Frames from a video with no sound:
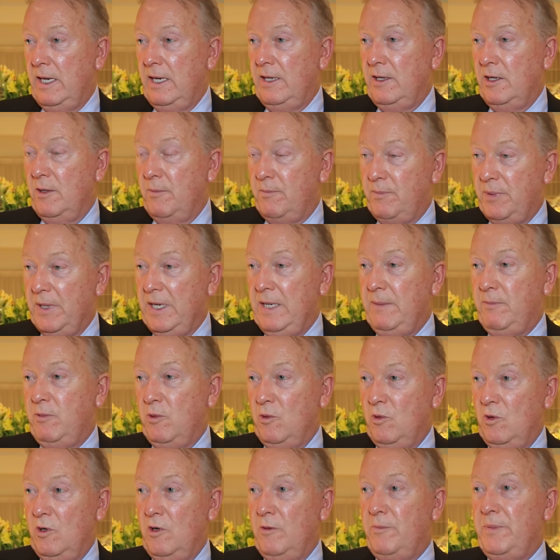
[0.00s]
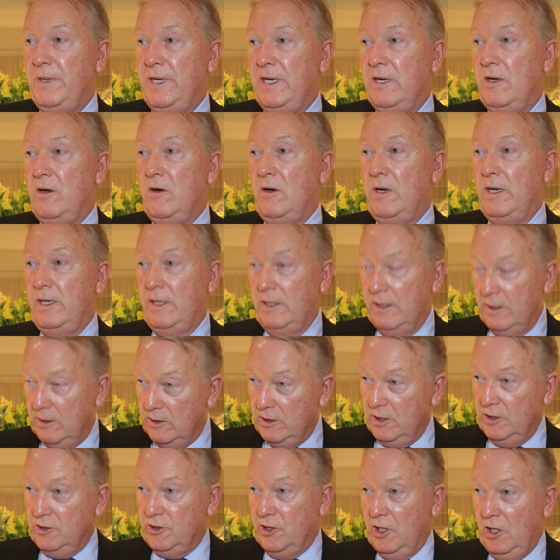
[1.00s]
in the people who are behind
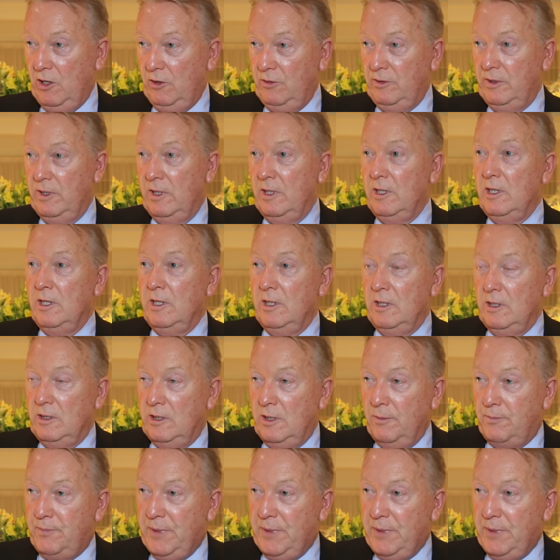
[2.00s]
DAZN.